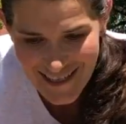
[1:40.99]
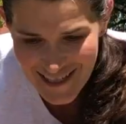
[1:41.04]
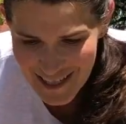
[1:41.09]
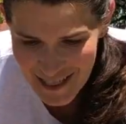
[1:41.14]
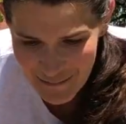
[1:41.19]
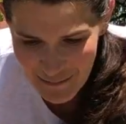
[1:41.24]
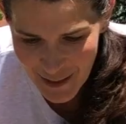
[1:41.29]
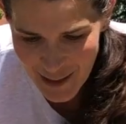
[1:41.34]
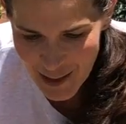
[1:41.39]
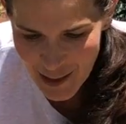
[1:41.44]
in
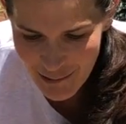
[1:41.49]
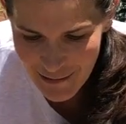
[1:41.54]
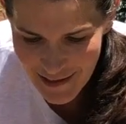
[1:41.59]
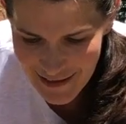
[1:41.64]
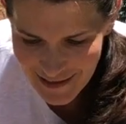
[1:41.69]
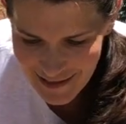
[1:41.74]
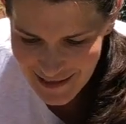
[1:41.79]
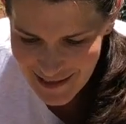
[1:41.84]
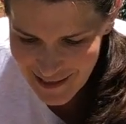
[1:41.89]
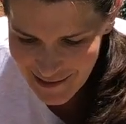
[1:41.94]
my drink,
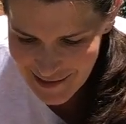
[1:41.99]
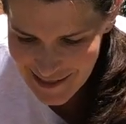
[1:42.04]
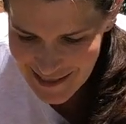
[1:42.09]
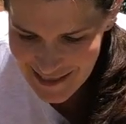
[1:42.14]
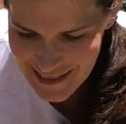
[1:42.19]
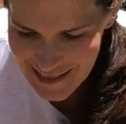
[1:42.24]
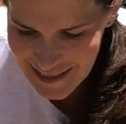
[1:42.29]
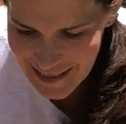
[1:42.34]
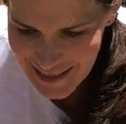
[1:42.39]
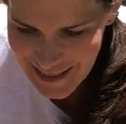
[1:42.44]
as you'll see
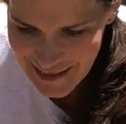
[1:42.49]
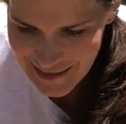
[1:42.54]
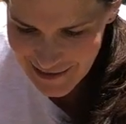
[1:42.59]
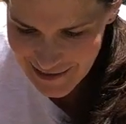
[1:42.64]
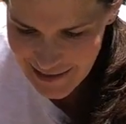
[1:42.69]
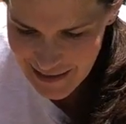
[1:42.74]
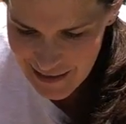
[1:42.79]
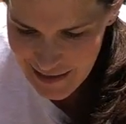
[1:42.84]
later.